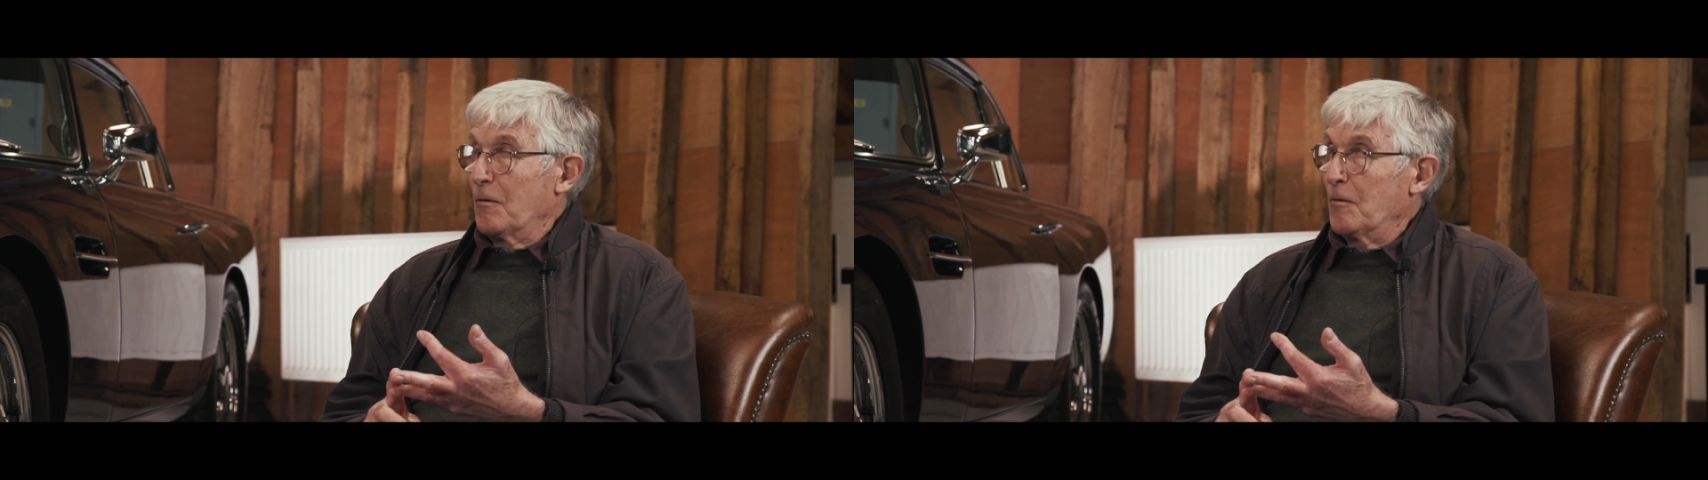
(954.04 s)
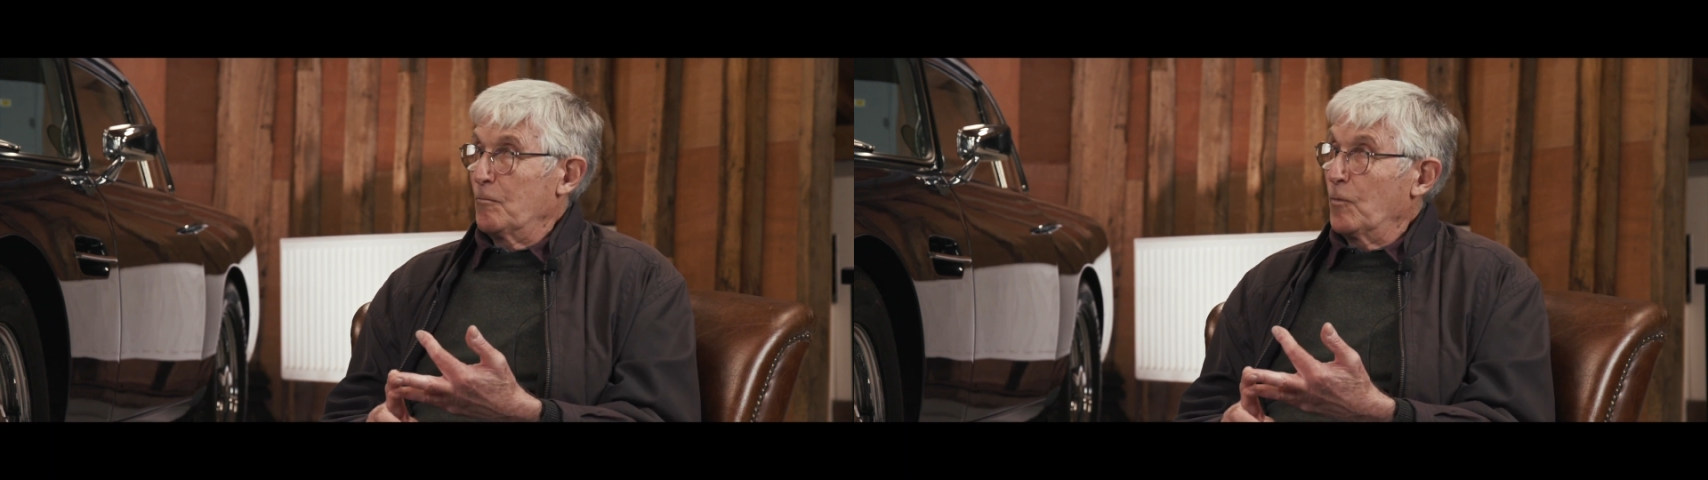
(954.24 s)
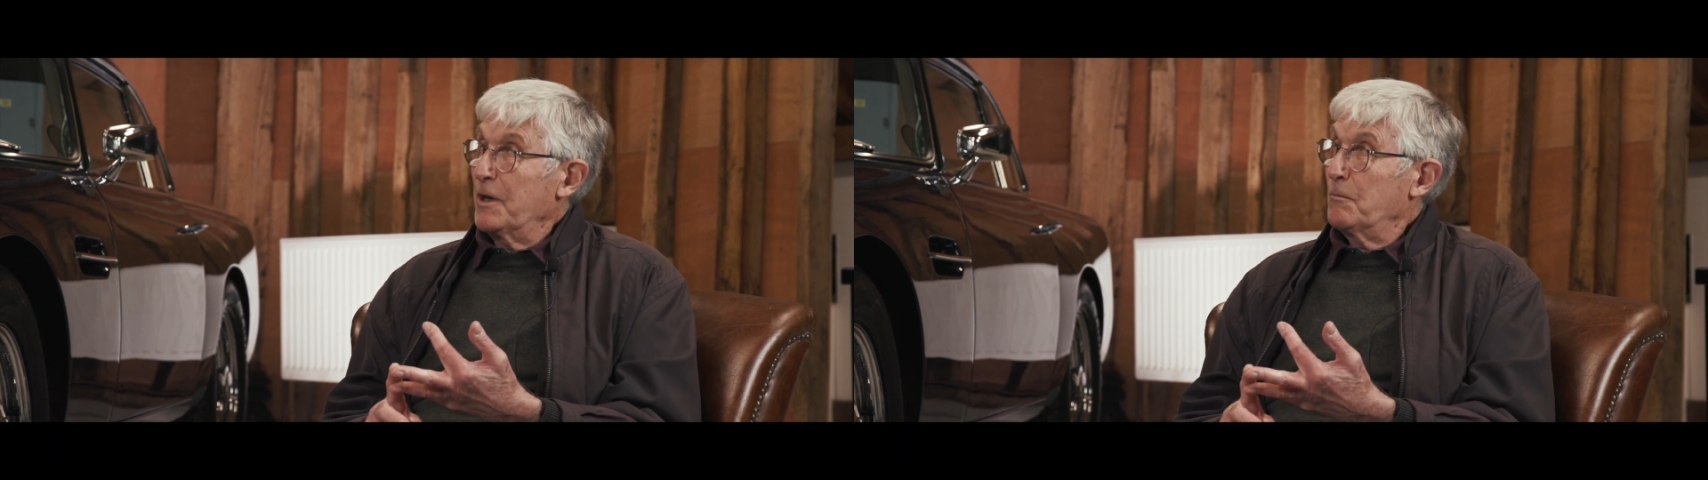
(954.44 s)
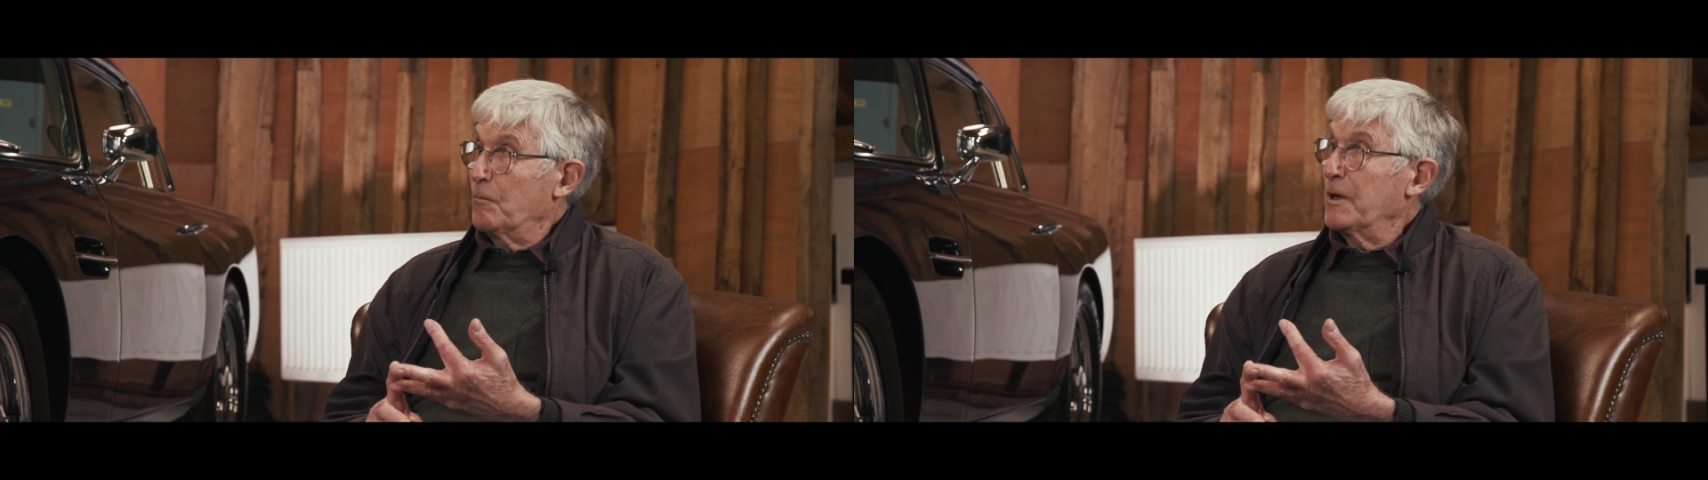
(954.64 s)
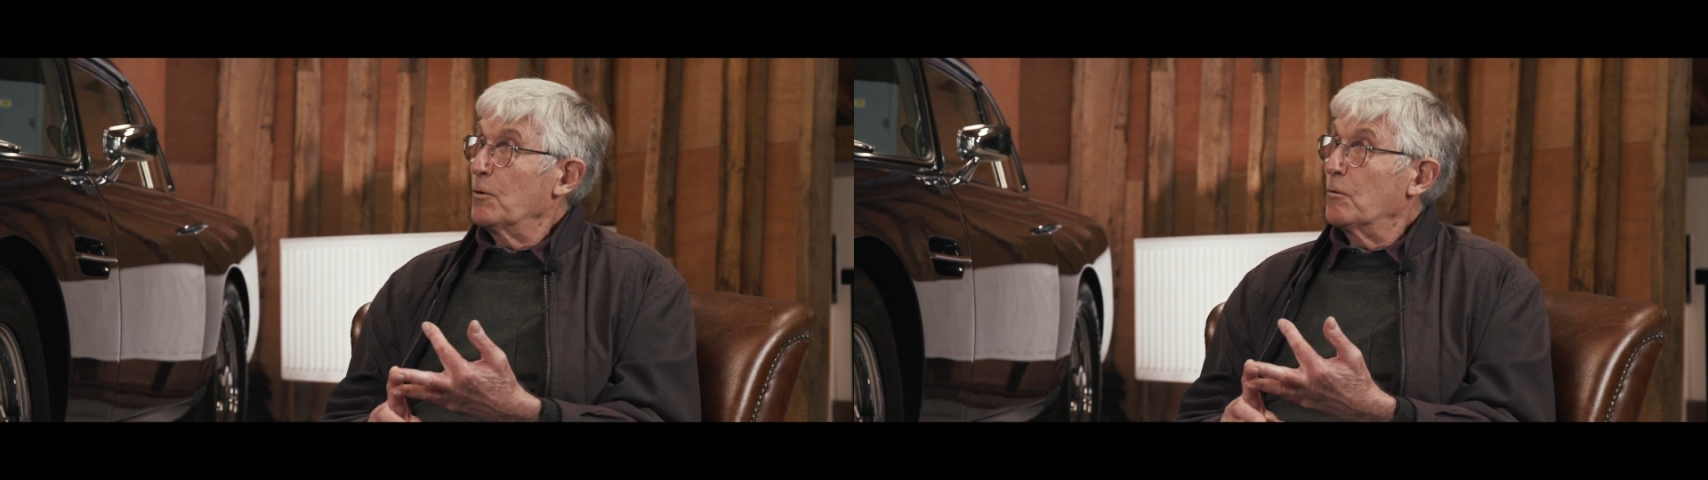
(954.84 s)

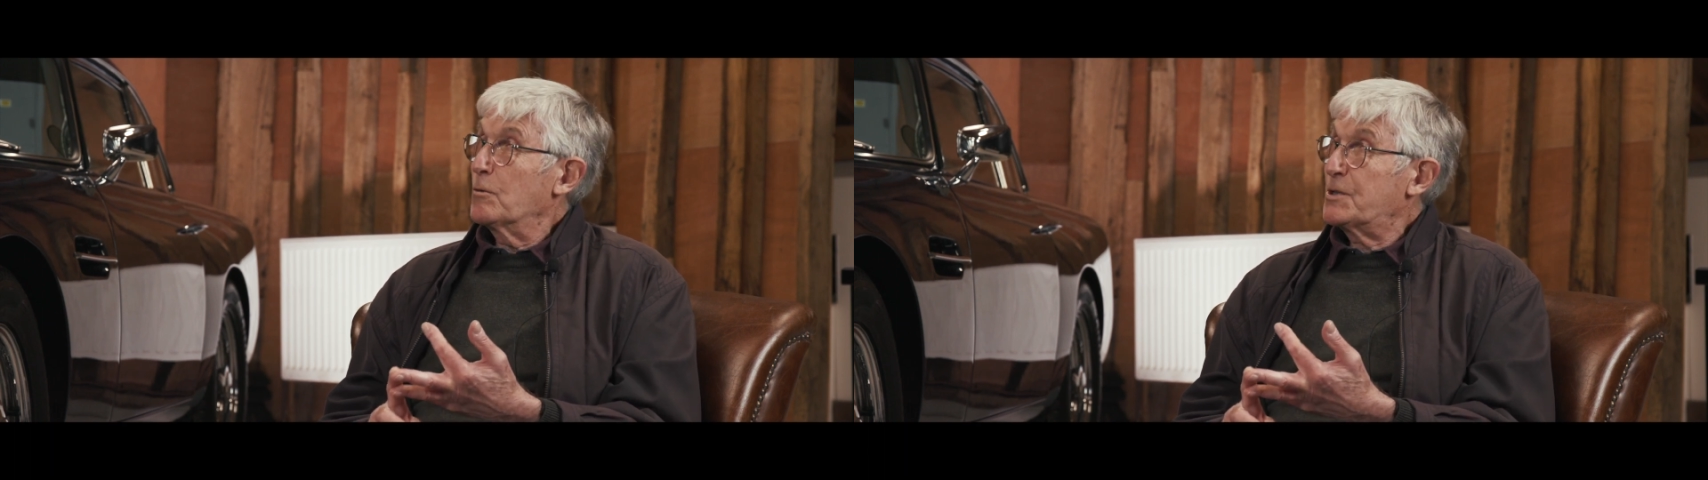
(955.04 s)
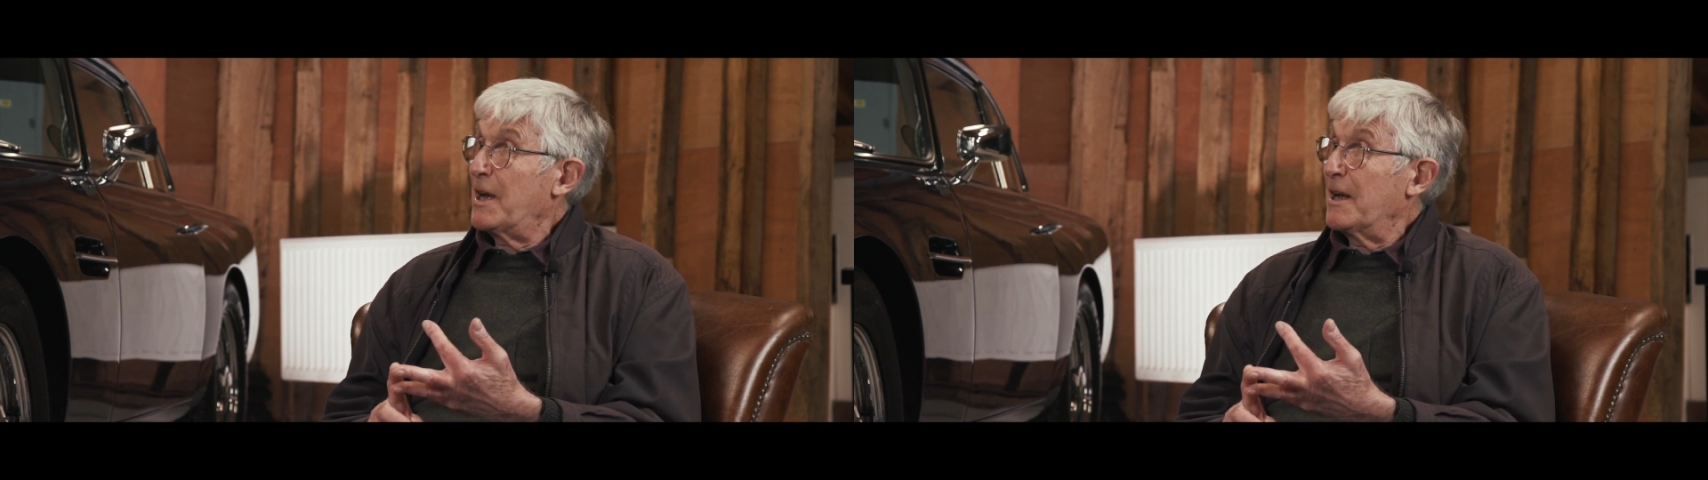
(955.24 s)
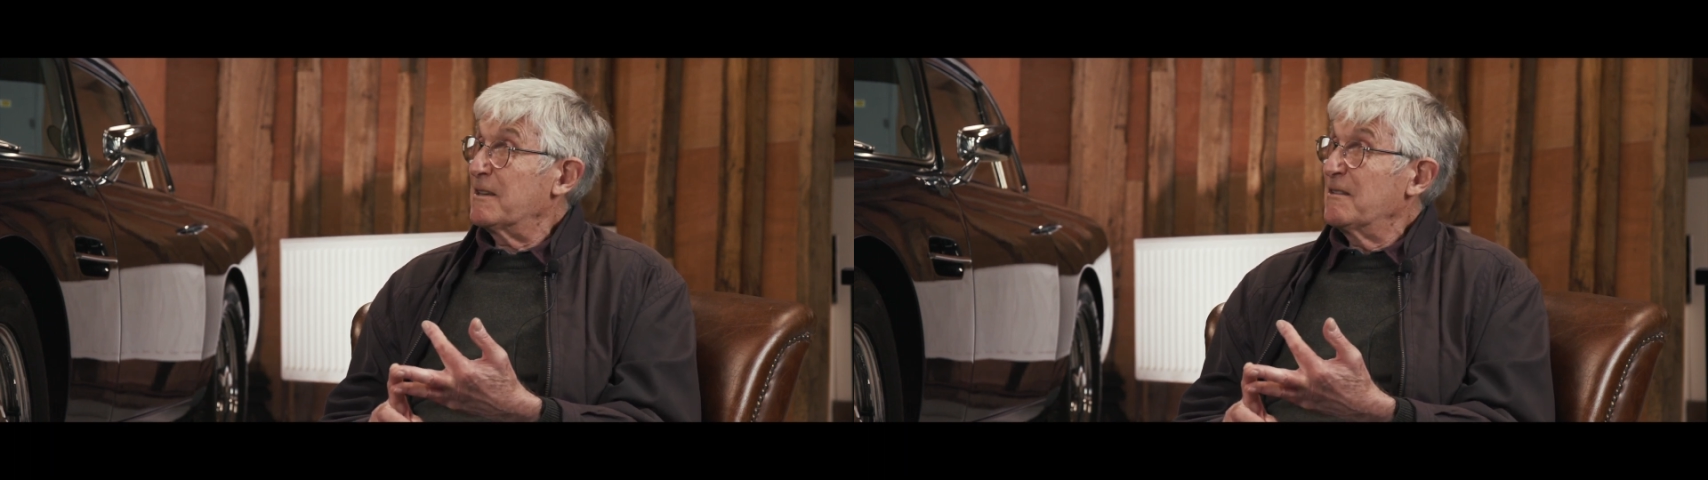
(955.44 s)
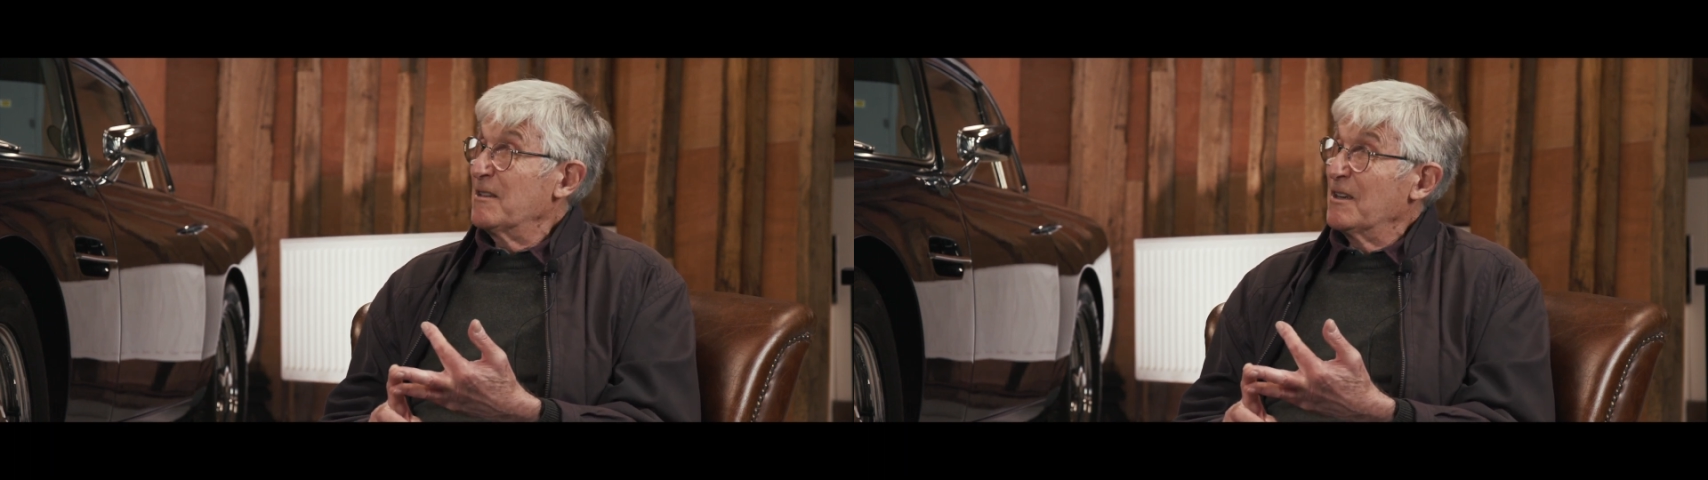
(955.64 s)
we always had